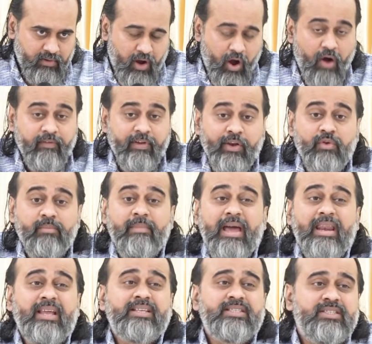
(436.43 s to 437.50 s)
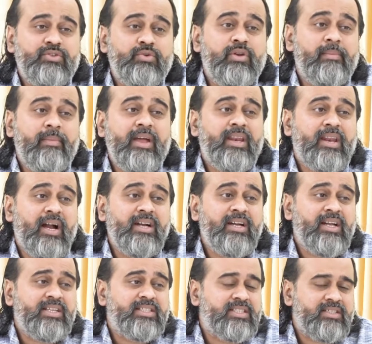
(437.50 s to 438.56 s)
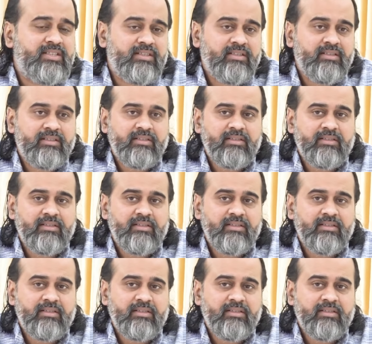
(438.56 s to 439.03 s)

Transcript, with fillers: How will you manage to remain untouched?